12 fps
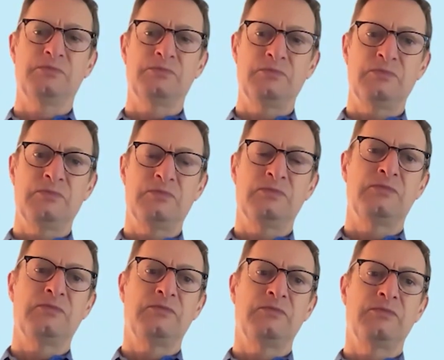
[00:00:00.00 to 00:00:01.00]
based on your
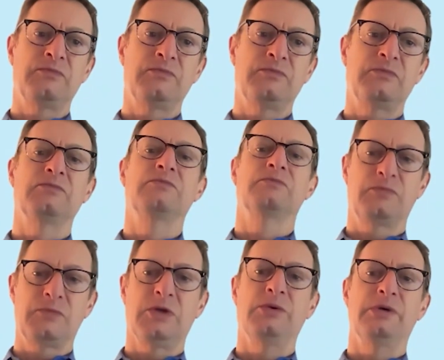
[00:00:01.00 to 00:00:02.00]
history. Your brain
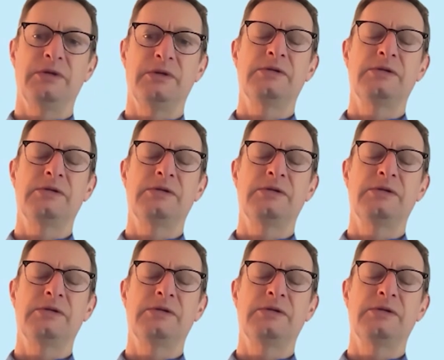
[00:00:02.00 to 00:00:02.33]
only knows what